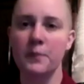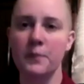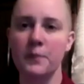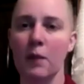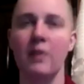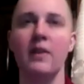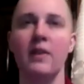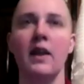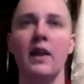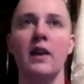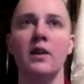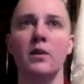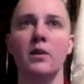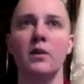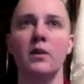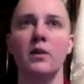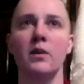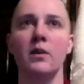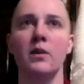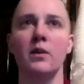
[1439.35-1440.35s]
but then
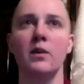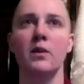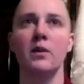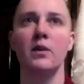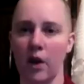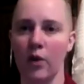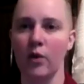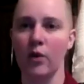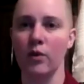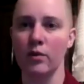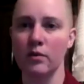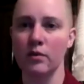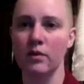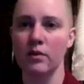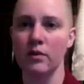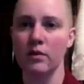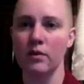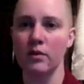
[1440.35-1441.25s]
we need to go